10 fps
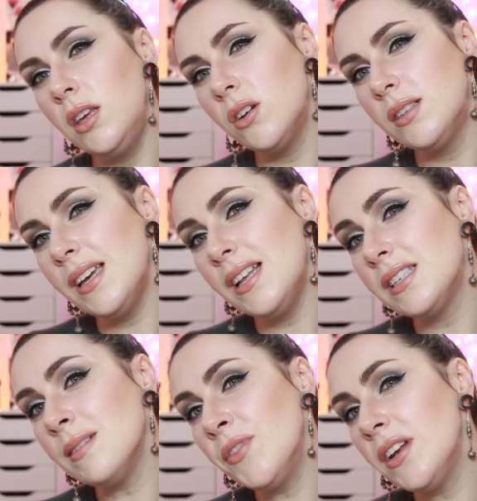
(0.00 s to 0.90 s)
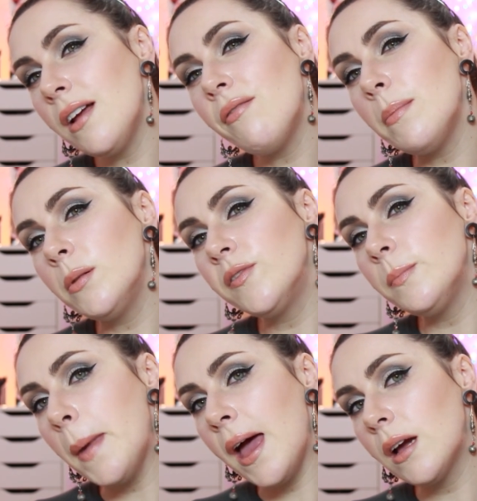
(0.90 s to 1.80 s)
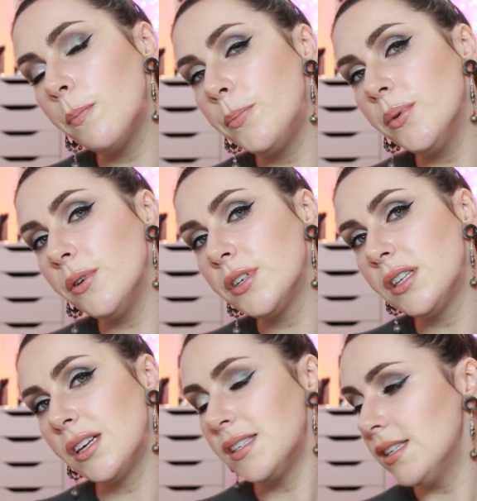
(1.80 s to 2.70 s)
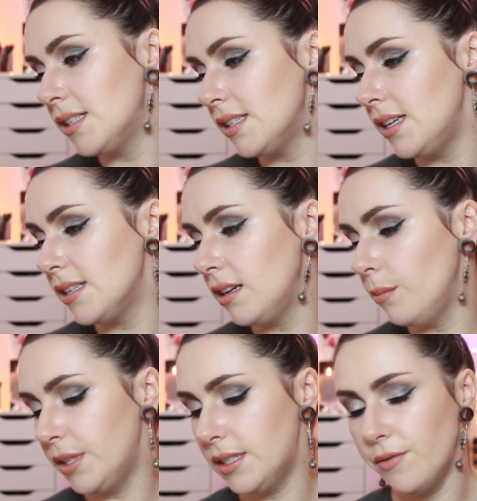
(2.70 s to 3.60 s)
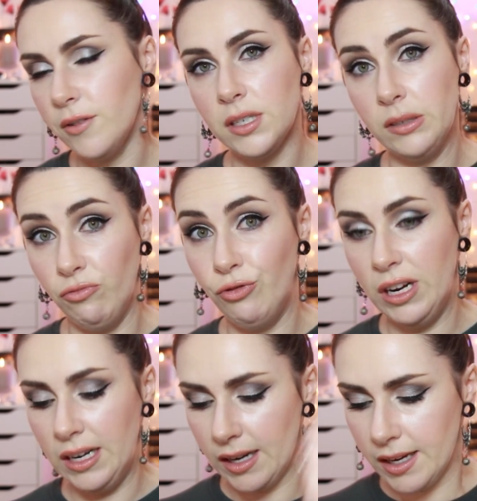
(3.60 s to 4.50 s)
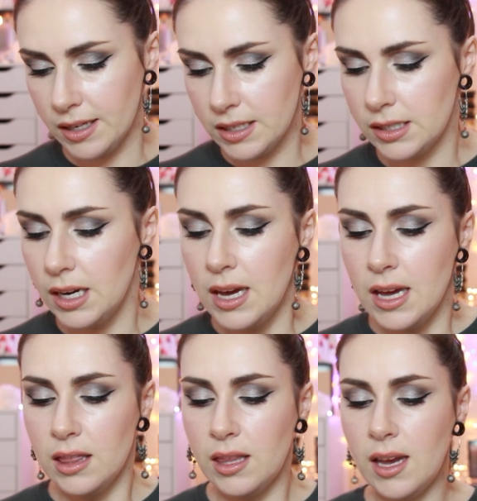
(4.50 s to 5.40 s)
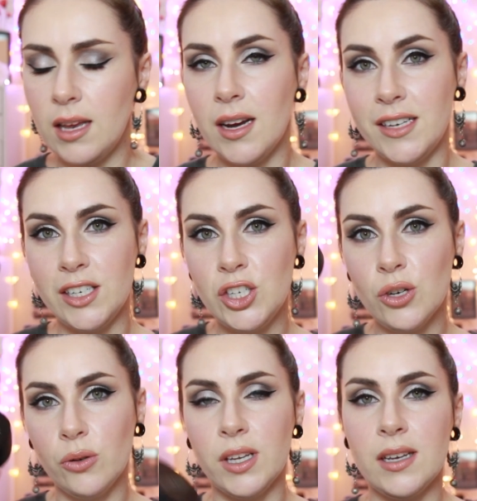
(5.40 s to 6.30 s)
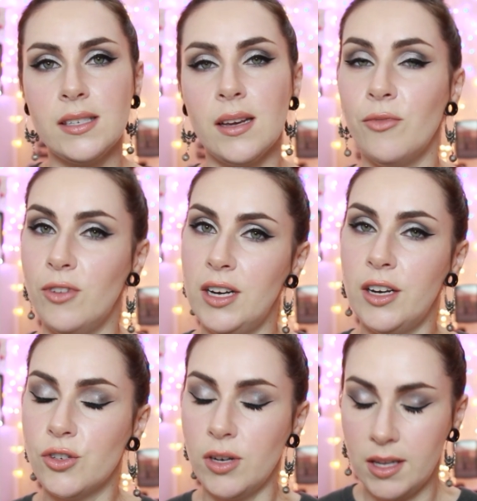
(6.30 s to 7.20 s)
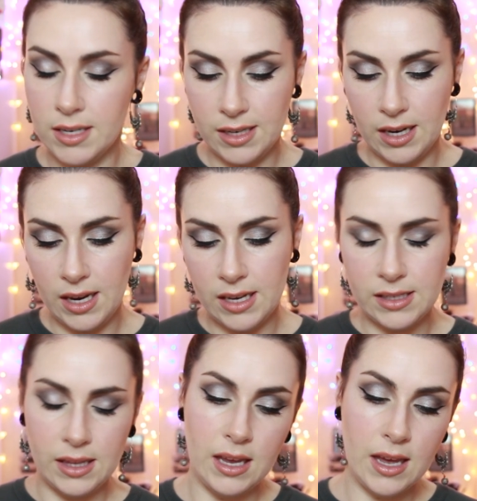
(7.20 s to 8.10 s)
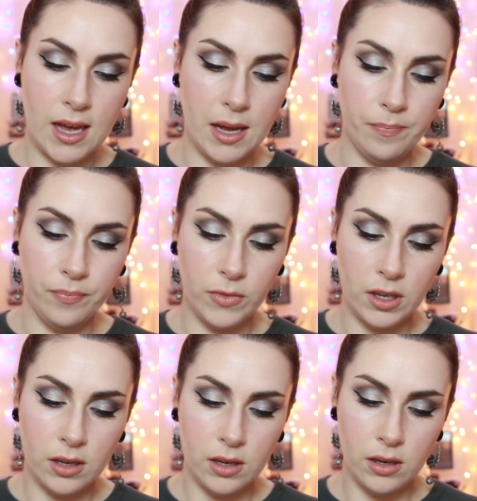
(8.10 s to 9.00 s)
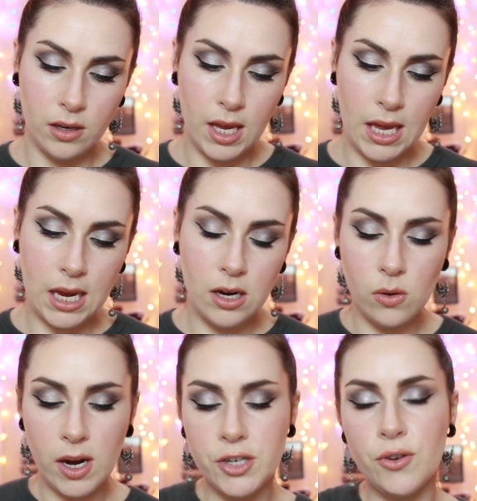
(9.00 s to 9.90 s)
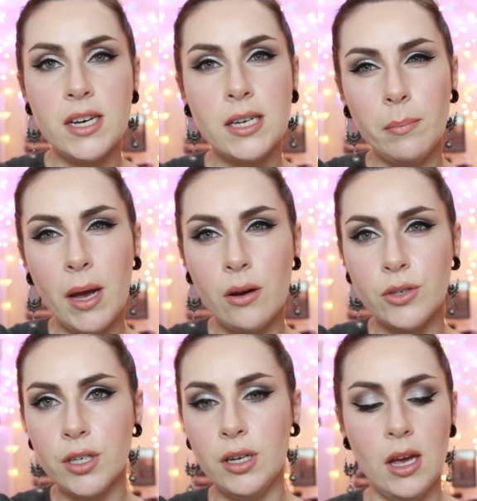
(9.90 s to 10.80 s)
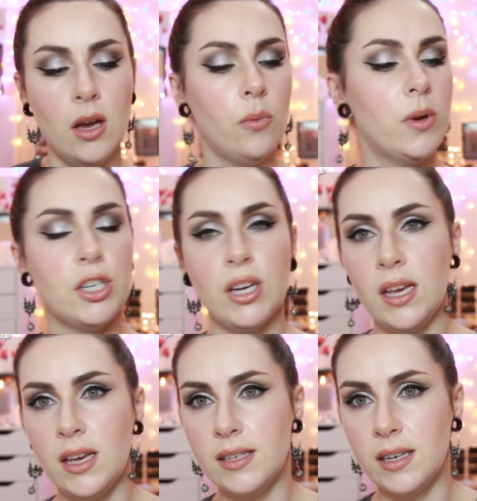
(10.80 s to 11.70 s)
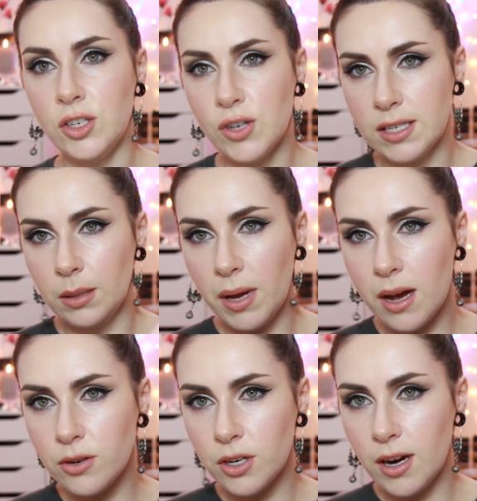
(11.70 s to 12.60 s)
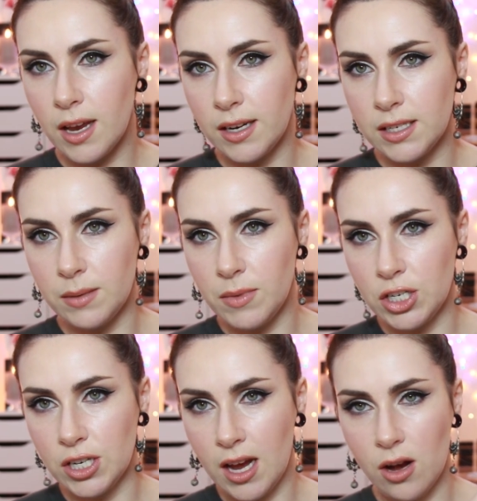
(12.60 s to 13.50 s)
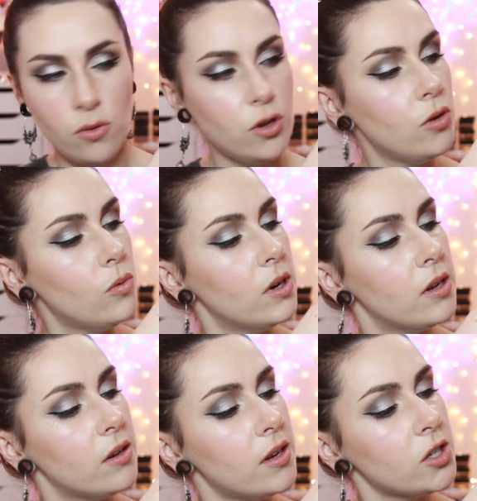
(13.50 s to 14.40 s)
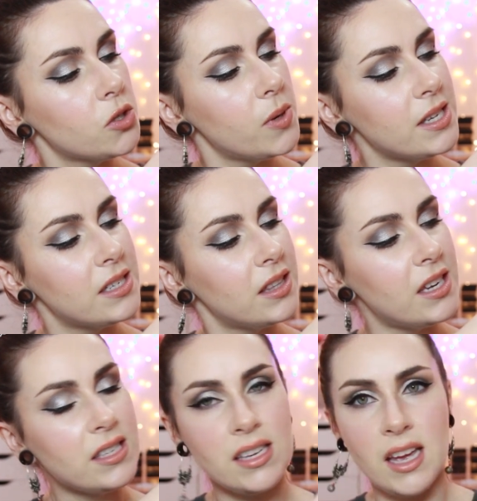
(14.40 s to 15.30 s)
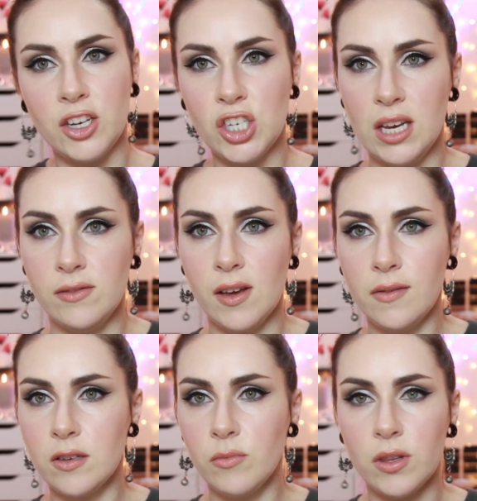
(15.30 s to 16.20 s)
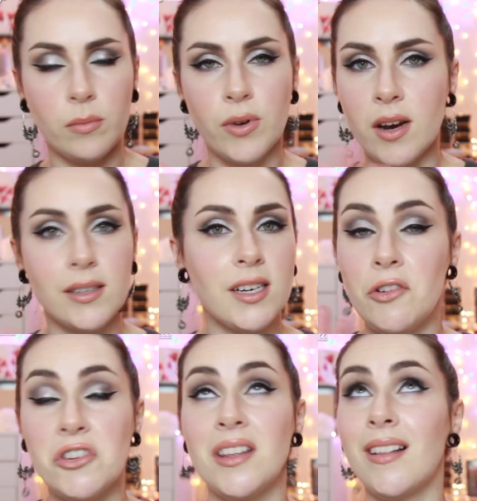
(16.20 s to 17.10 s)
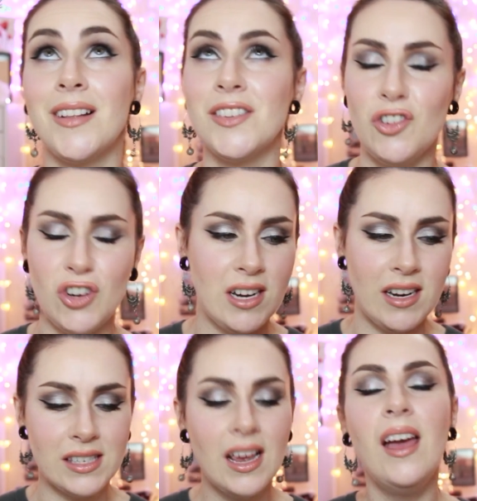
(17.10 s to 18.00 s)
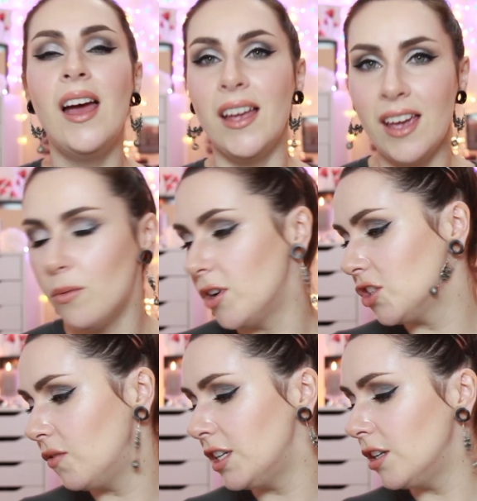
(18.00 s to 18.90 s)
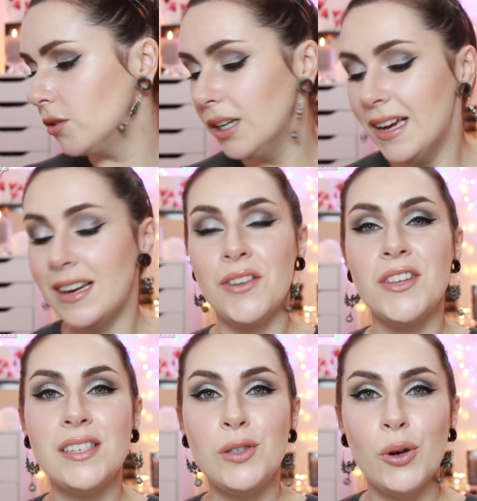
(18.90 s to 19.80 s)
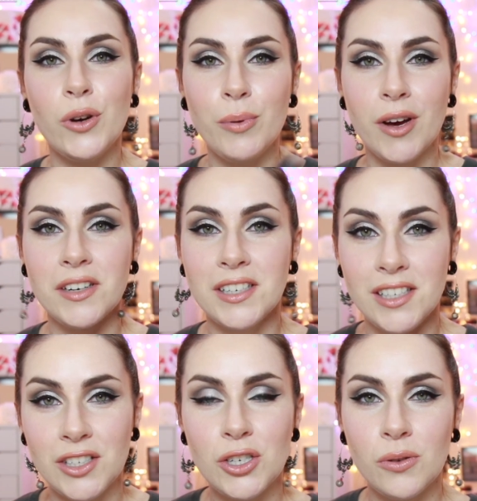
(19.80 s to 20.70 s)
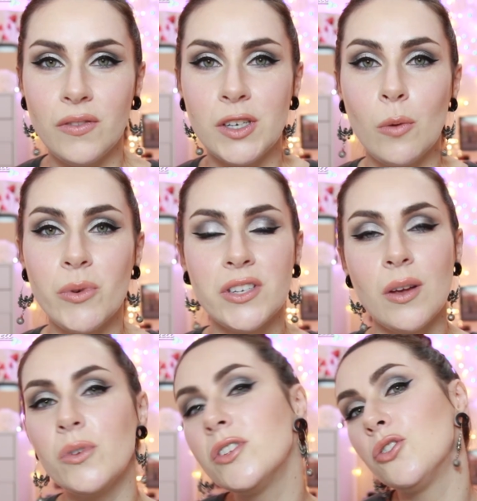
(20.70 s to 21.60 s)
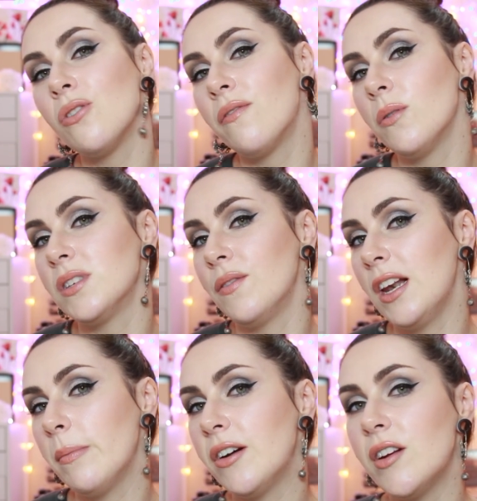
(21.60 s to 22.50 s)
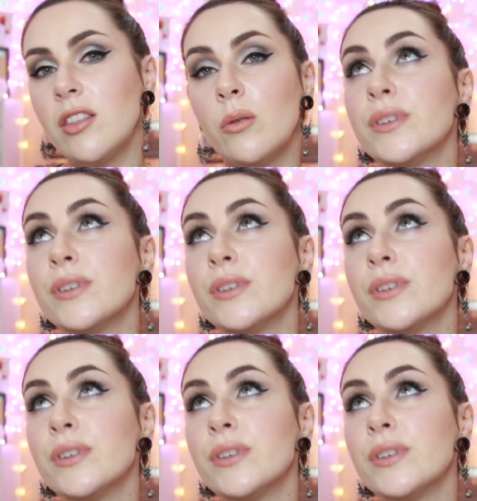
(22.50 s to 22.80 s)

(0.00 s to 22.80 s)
You could say it's something like Rebel from MAC, but the consistency is a little bit different. Really liking it. Then I did show this. I'm really enjoying this. It is the um, Halo Hydrating Powder, which is an interesting powder. And I did mention how you twist this and it shaves off some of the product. I just think that's ingenious. Again, watch the video. Now this is the only product I didn't show in the video because I wasn't sure if it was available or not.